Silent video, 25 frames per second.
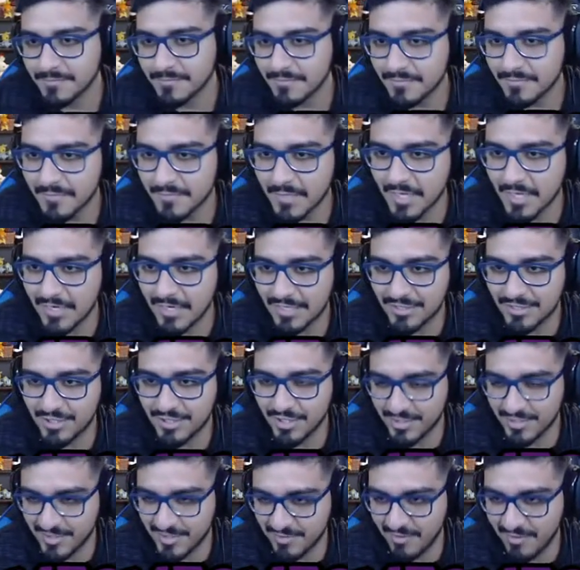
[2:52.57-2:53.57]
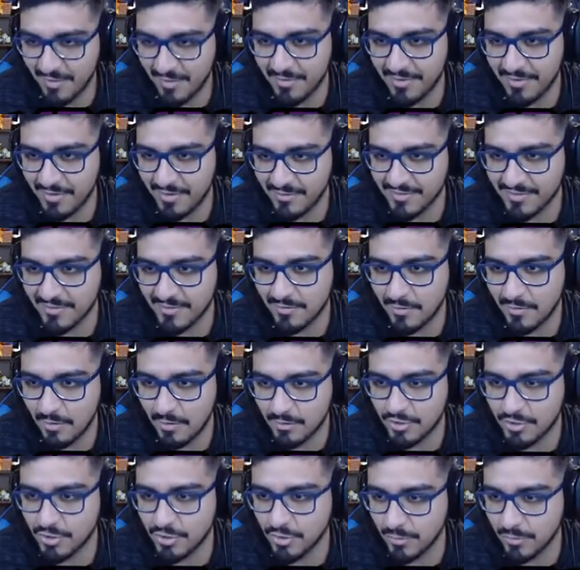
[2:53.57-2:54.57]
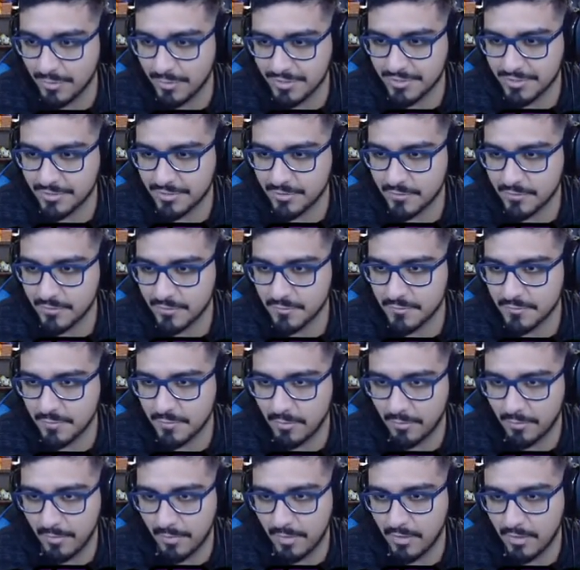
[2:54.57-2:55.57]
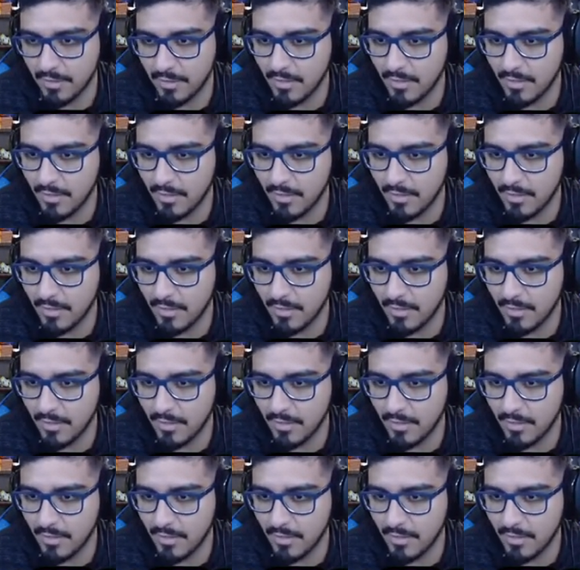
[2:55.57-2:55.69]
I like just remembered. I was like, Shroomish, switch Pokemon.